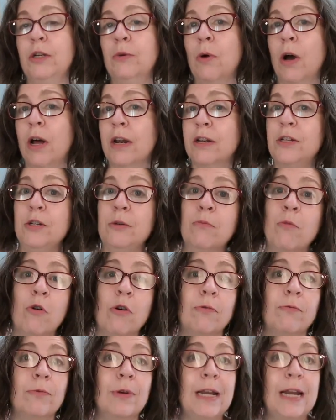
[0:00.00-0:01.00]
Do you want to do
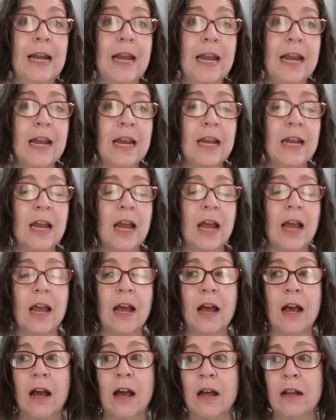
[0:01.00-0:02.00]
more reading
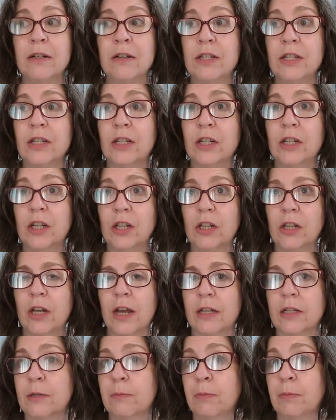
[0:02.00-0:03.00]
and
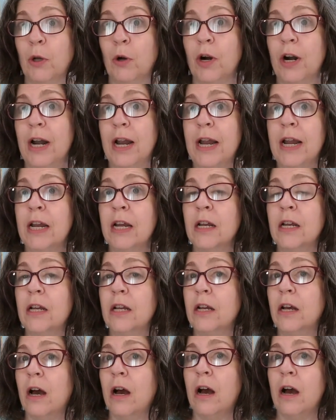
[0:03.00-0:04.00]
exploring?
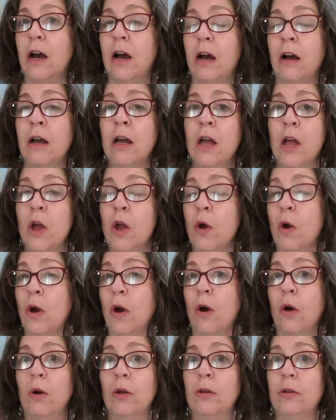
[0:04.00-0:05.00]

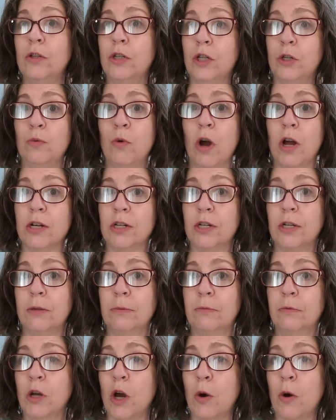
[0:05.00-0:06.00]
Do you want to
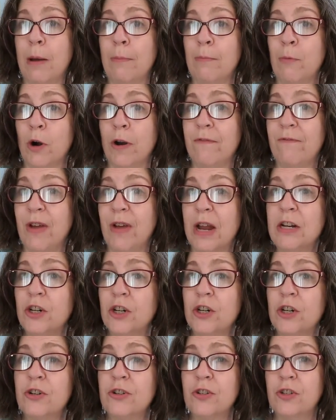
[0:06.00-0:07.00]
go on more
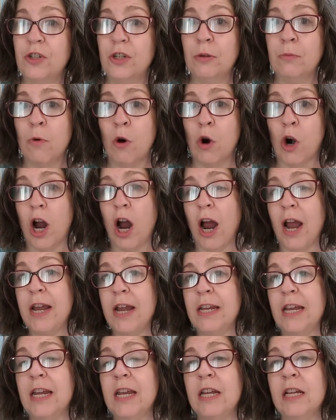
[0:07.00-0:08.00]
adventures, do more
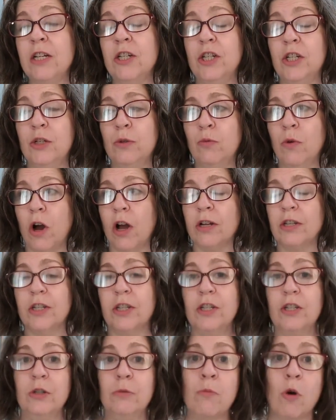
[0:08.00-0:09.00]
hiking? Do you want
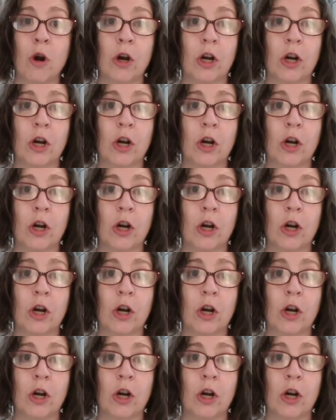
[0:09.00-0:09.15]
to do